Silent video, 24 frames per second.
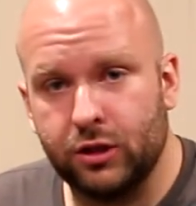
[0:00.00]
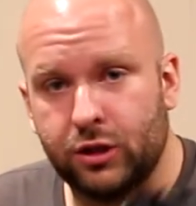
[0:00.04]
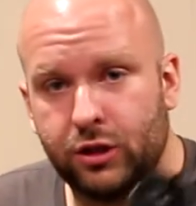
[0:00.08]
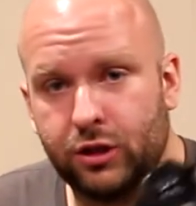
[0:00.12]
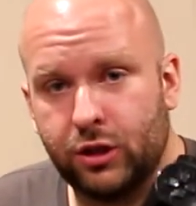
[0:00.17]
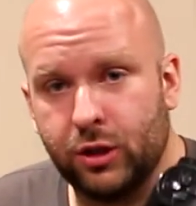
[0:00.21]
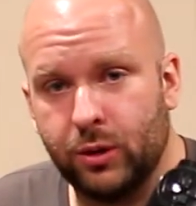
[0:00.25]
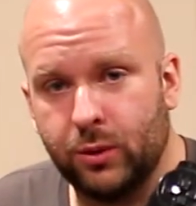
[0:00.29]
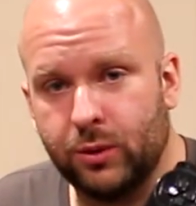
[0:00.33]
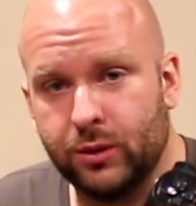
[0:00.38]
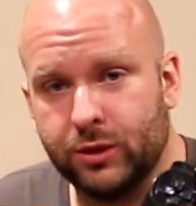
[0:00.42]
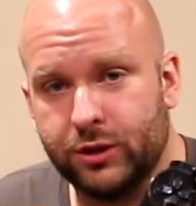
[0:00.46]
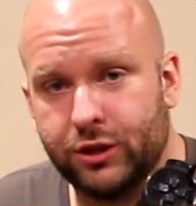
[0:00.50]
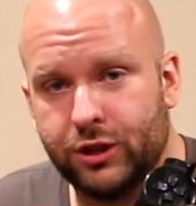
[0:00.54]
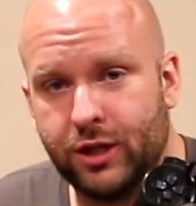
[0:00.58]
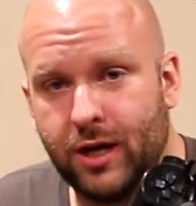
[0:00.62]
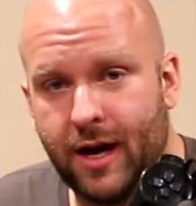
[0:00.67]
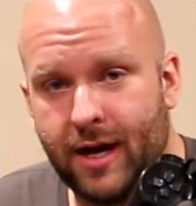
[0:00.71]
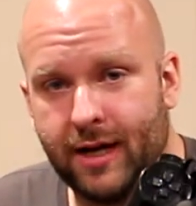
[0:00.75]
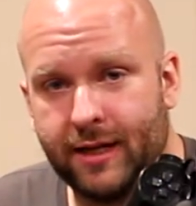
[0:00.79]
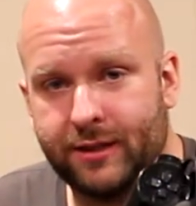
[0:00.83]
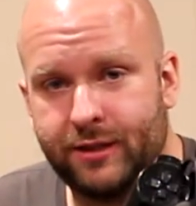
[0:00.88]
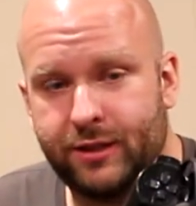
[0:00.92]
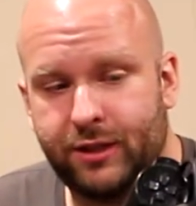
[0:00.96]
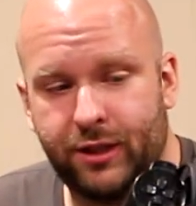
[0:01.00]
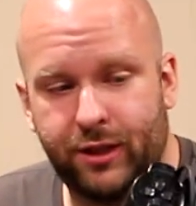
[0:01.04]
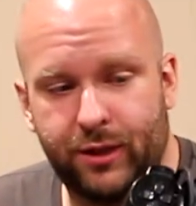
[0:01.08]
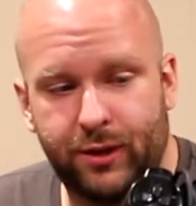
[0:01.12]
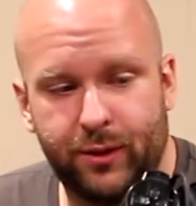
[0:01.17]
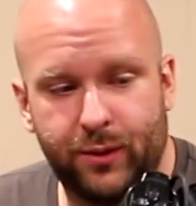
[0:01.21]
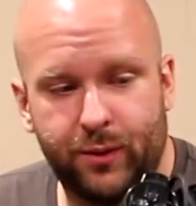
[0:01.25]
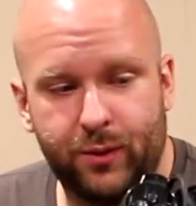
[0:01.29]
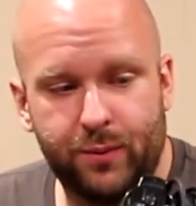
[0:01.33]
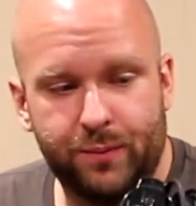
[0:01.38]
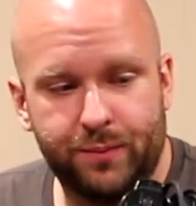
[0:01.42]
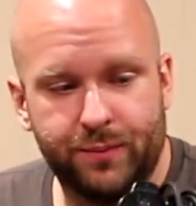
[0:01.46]
DualShock
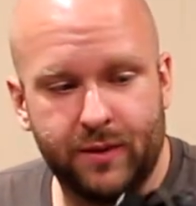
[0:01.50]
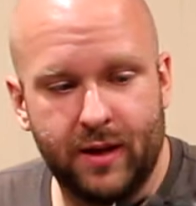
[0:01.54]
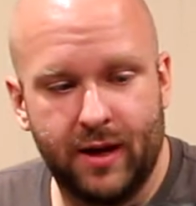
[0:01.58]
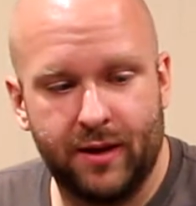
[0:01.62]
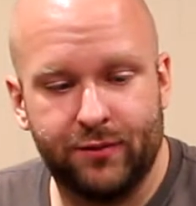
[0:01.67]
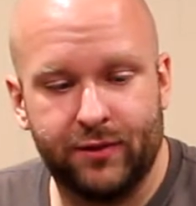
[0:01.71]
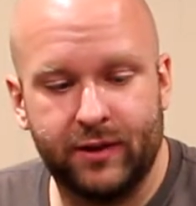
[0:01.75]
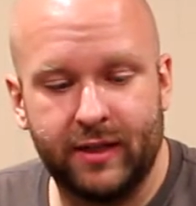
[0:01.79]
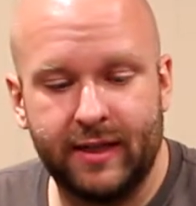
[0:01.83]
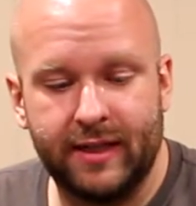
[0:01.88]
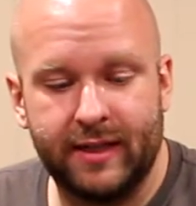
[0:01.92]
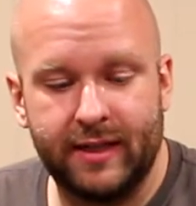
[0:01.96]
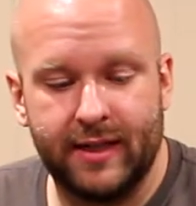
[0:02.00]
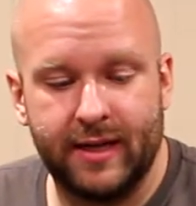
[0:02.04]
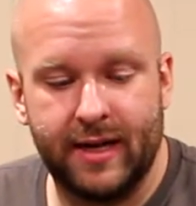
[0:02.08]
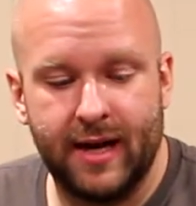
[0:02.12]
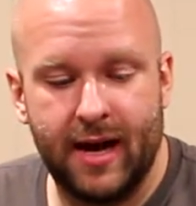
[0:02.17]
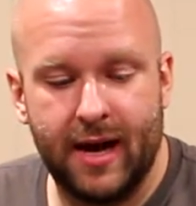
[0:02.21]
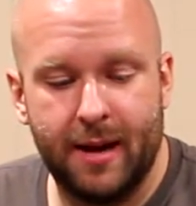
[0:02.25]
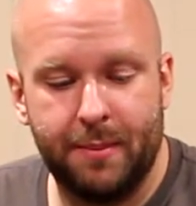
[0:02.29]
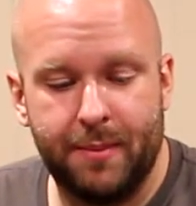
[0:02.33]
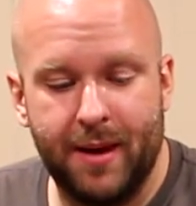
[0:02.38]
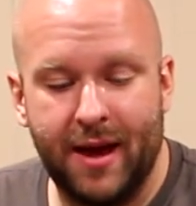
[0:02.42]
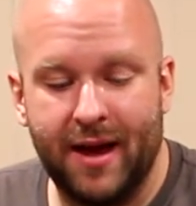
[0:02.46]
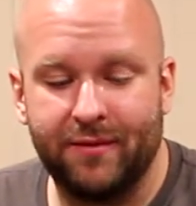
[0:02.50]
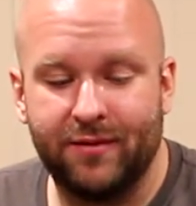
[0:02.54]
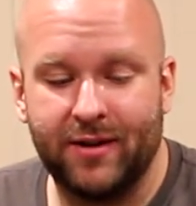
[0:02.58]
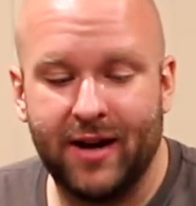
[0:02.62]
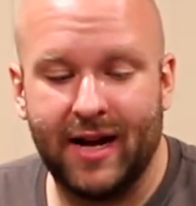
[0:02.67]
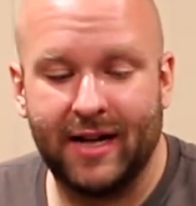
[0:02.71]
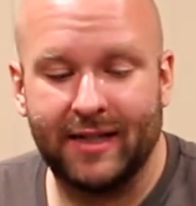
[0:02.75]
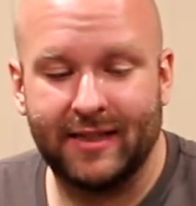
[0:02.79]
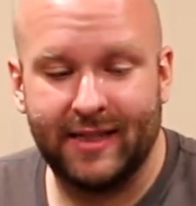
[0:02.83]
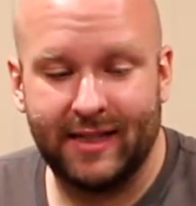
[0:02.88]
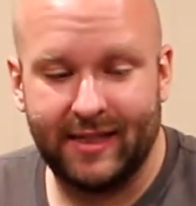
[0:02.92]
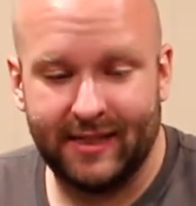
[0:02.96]
2. I've cleaned it up, have
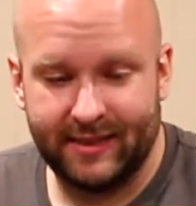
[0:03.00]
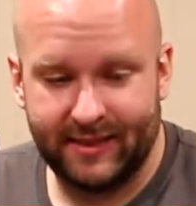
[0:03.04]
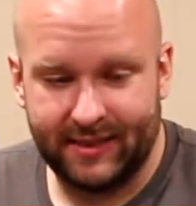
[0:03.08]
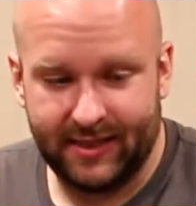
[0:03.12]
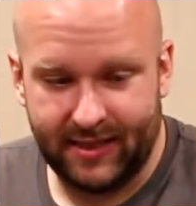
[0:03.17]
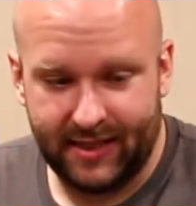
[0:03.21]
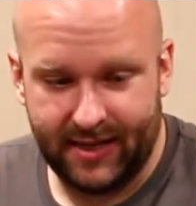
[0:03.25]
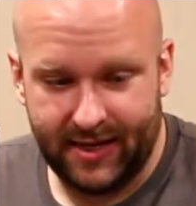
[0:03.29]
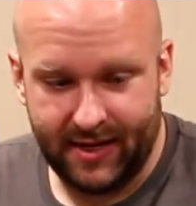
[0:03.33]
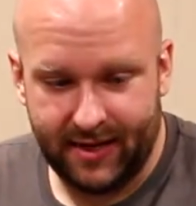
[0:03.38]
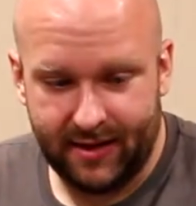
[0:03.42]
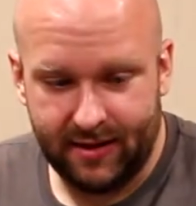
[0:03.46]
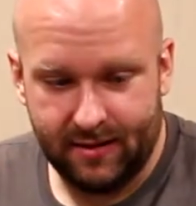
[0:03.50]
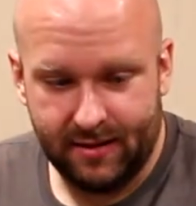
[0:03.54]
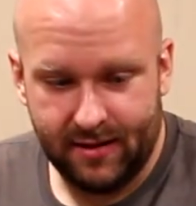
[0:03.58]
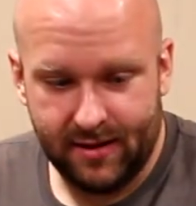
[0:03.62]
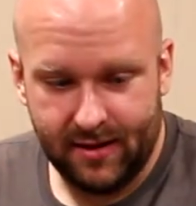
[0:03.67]
not tested it.